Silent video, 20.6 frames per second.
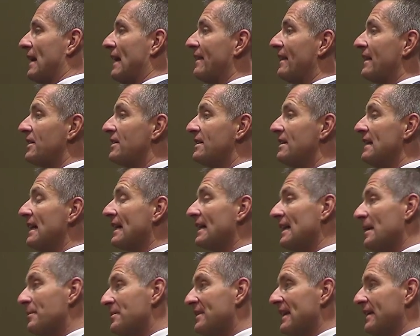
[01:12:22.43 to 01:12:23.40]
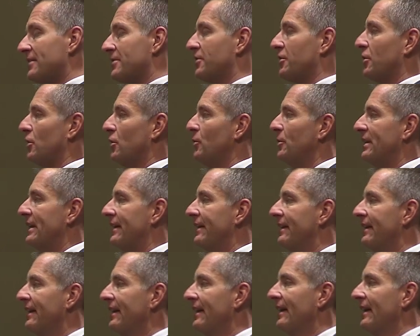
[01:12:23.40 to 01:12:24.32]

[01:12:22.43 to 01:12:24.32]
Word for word: and the eclipse gets diluted.